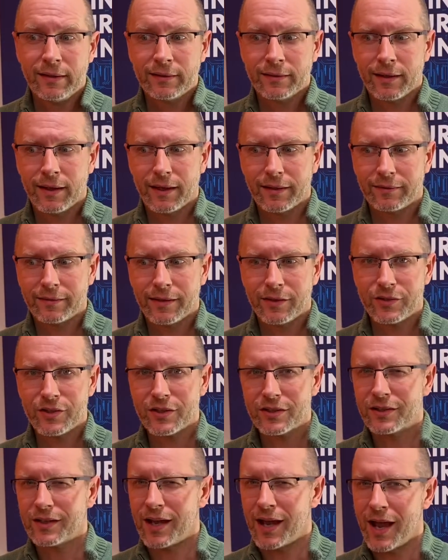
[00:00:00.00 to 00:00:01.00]
Like they're
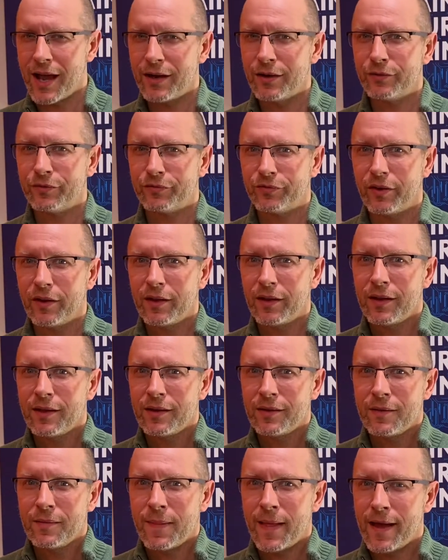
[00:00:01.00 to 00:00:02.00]
just kind of
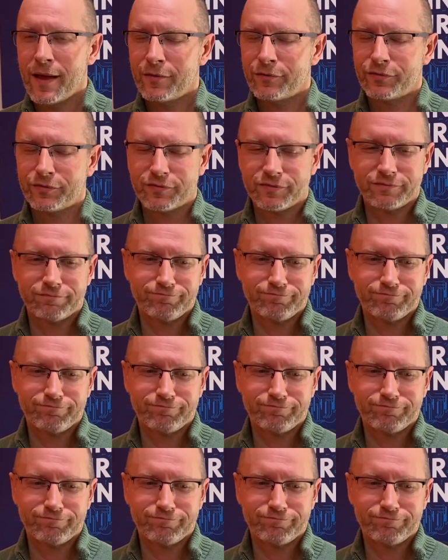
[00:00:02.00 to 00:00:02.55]
have,